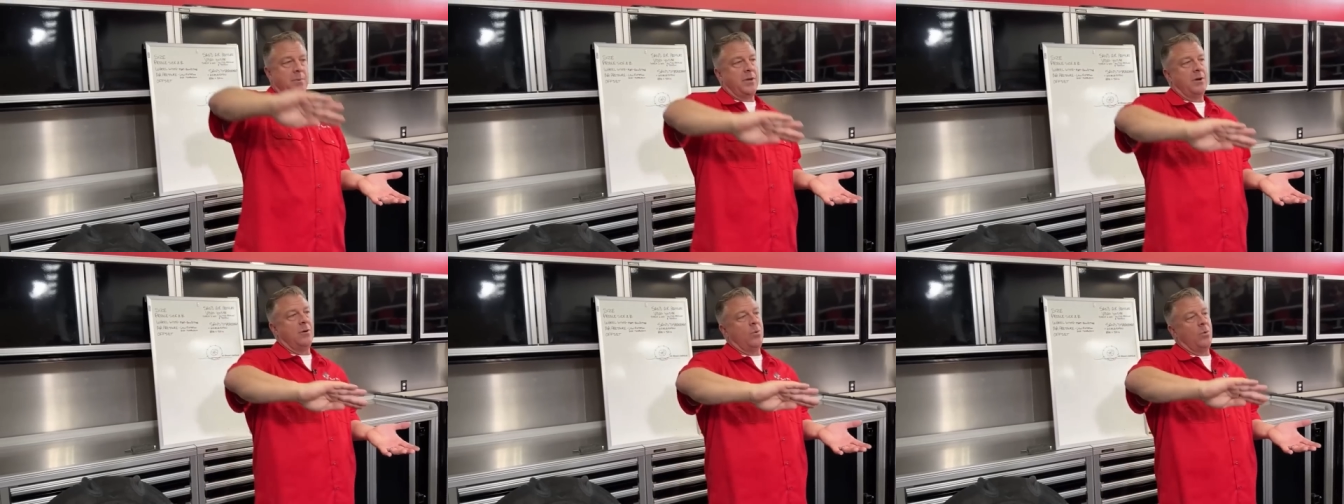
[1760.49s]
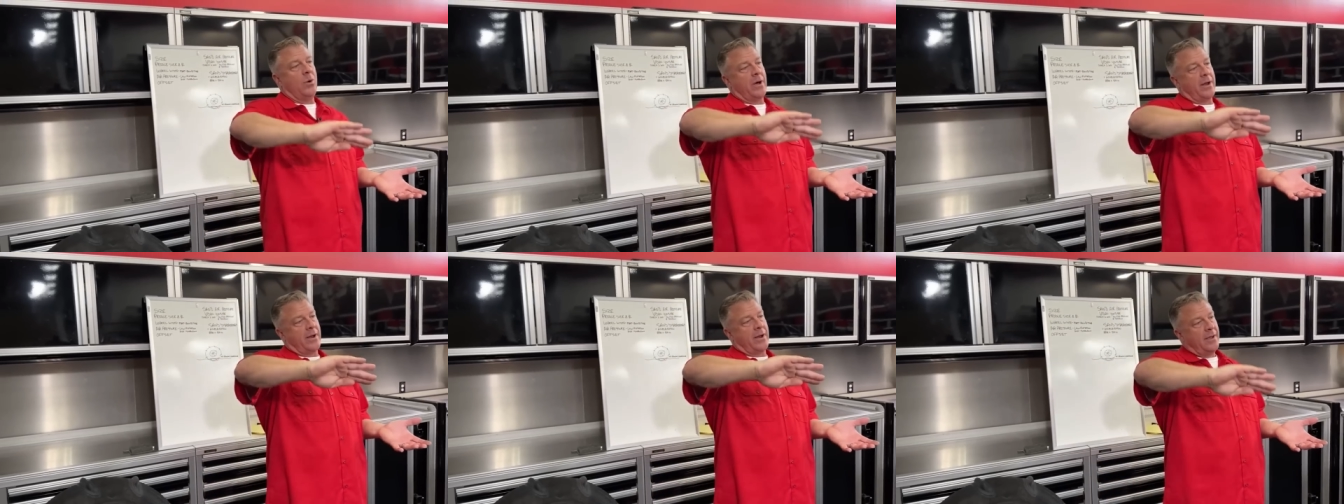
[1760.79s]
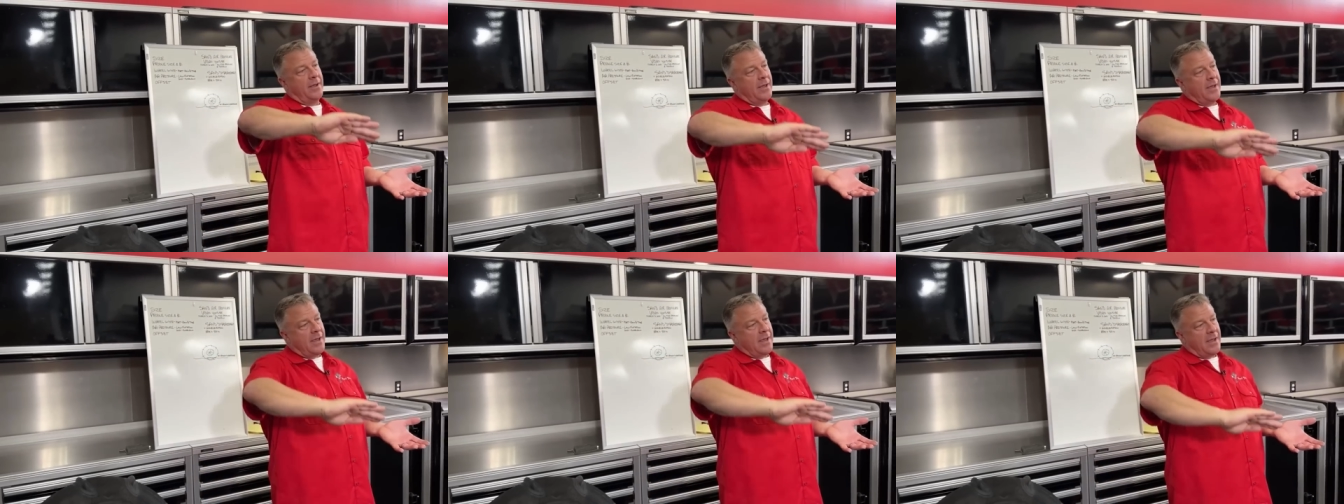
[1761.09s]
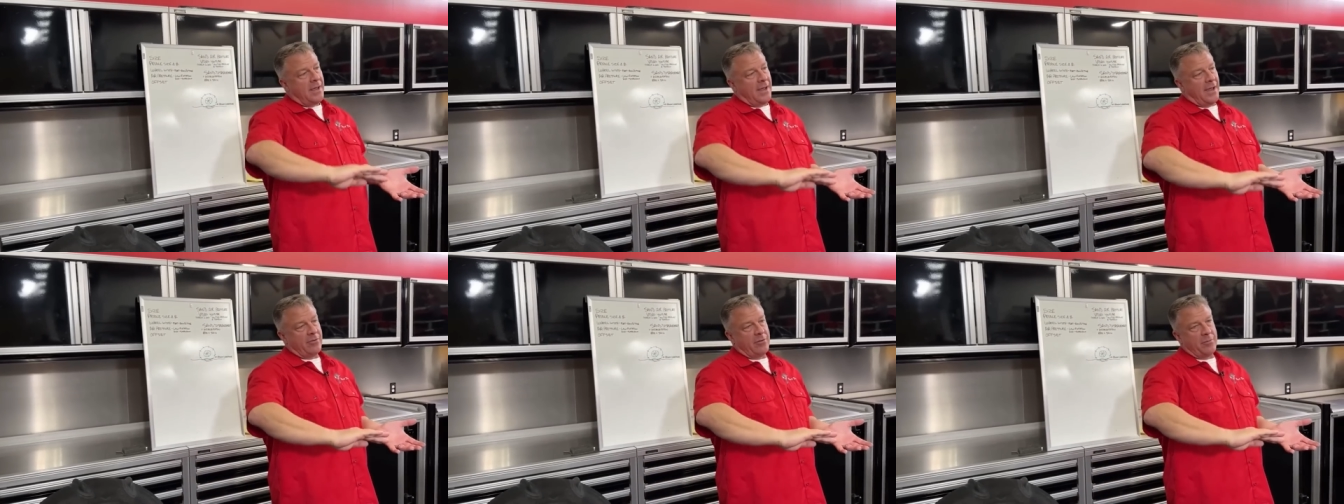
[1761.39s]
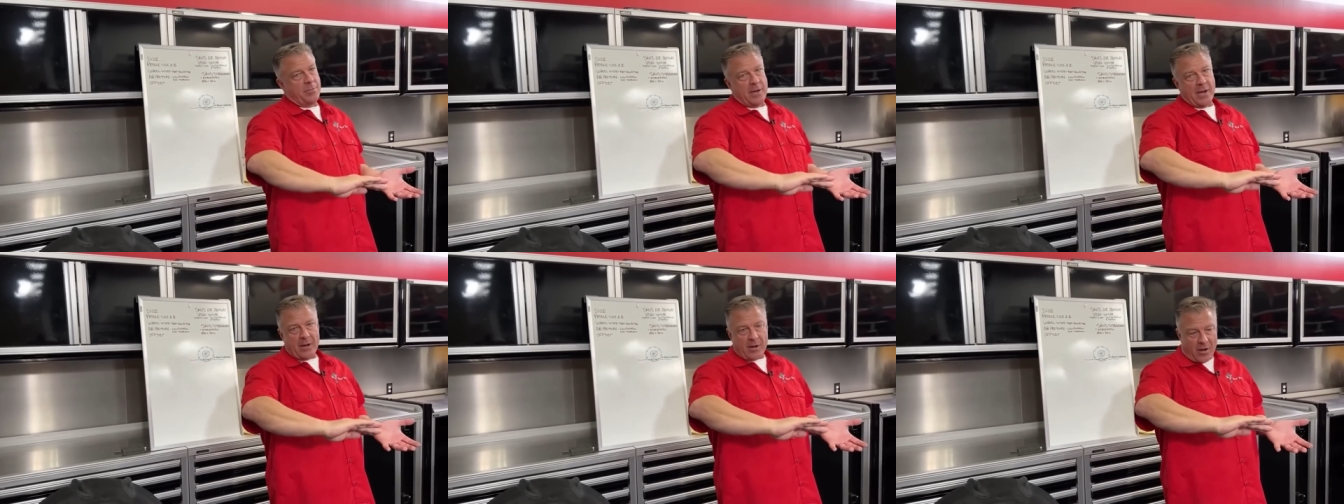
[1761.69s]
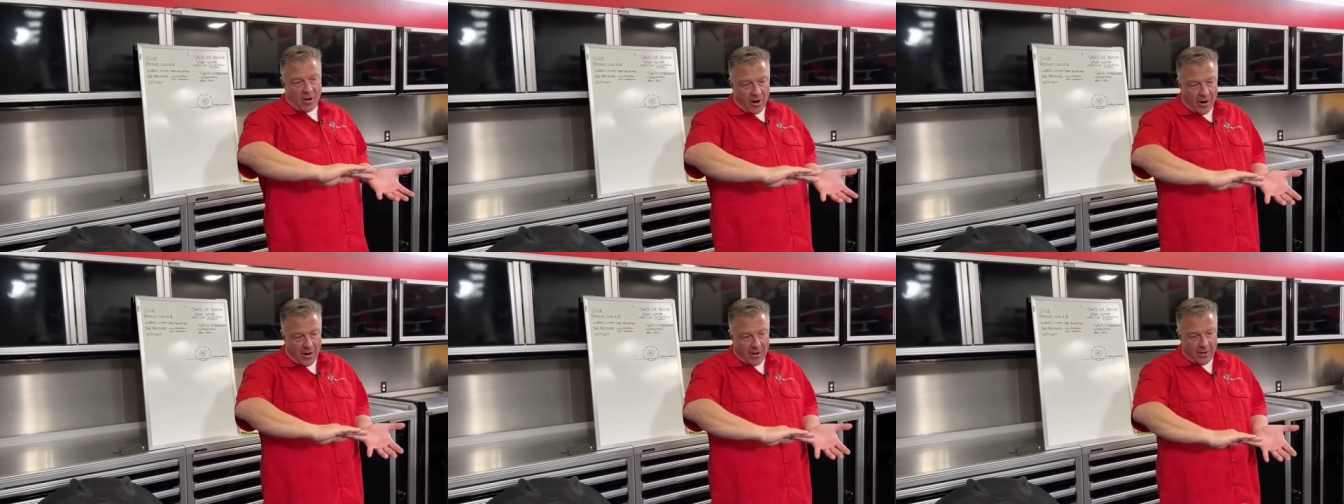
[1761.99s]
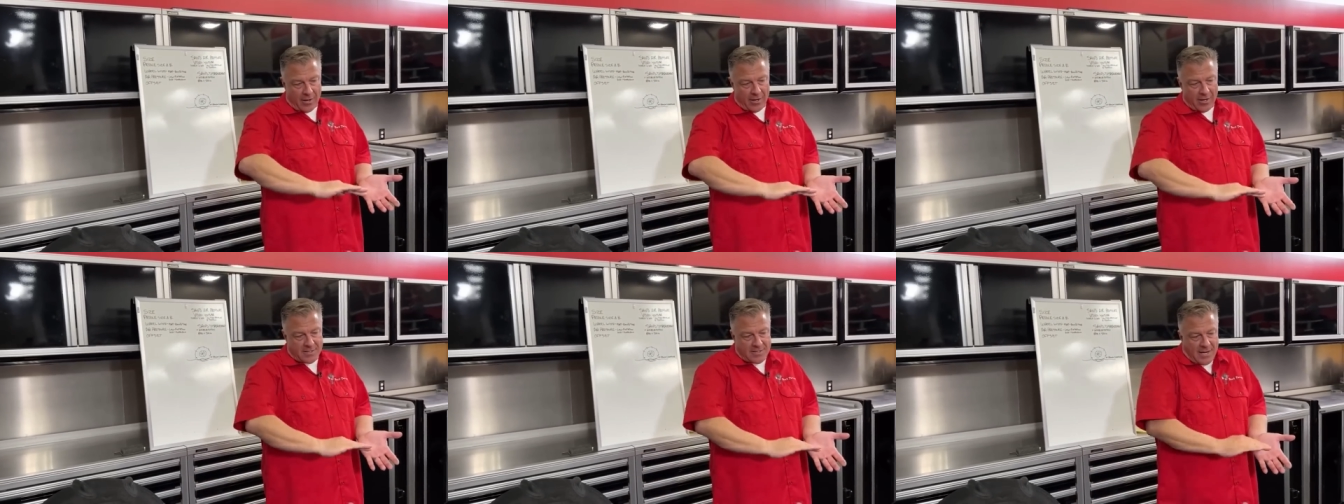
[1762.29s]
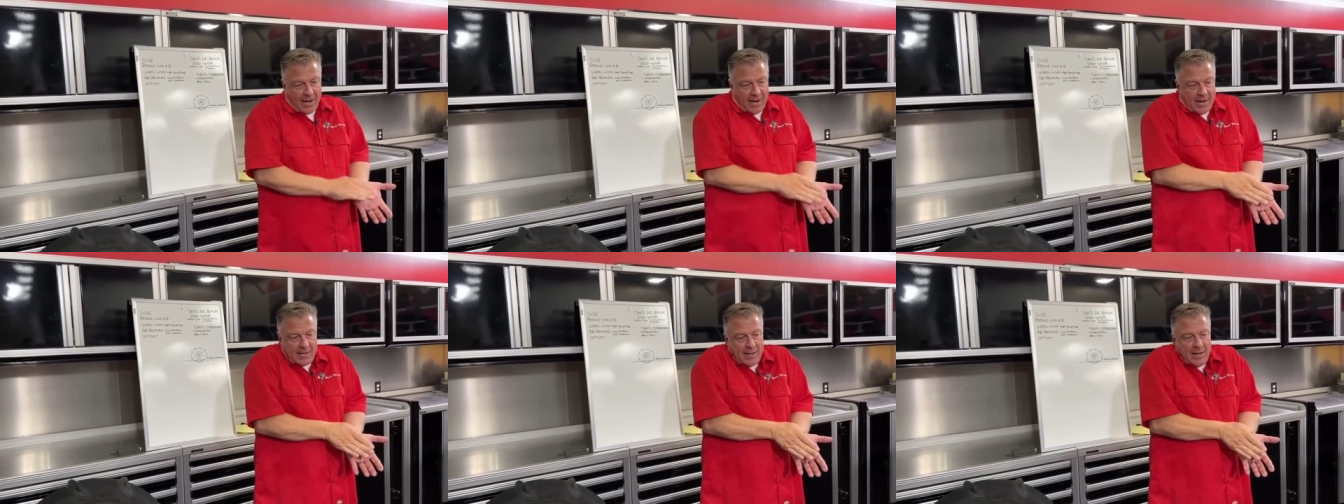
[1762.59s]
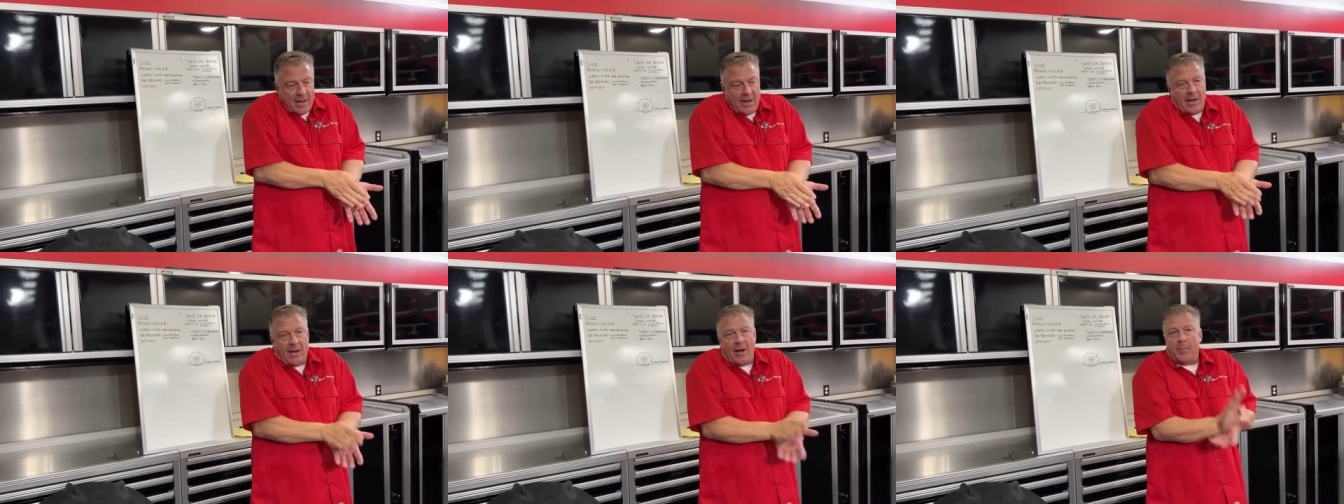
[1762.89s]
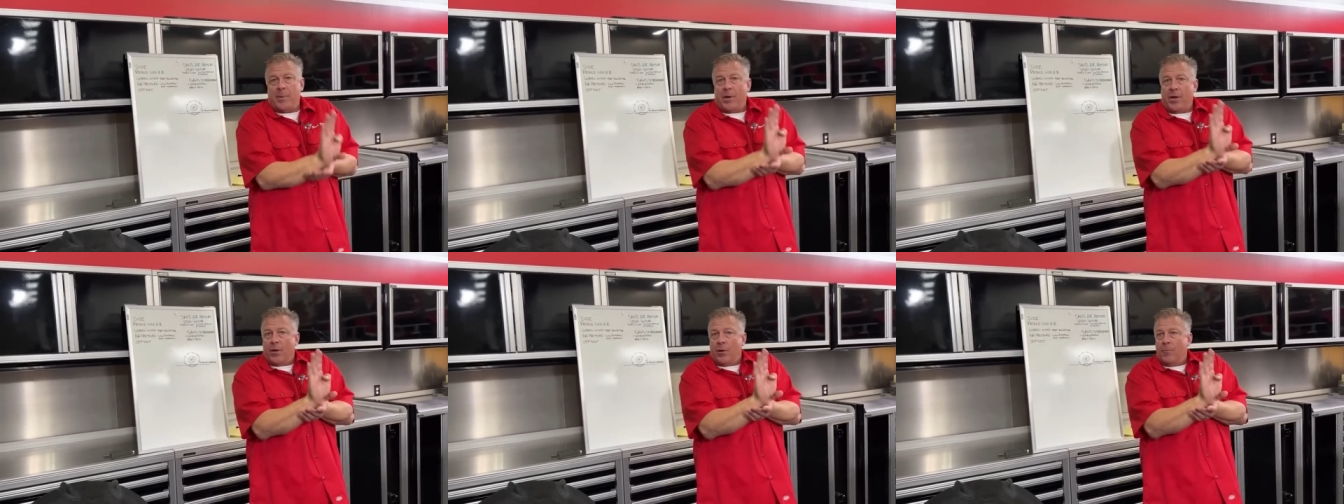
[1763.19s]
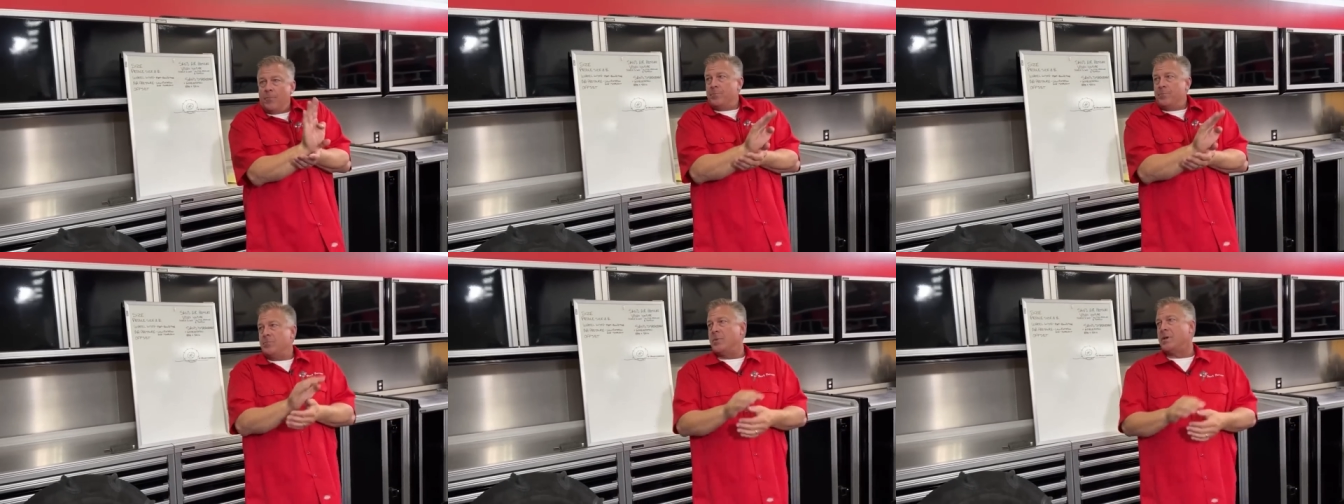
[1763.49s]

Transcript: You don't want to ever get caught in a tight line uphill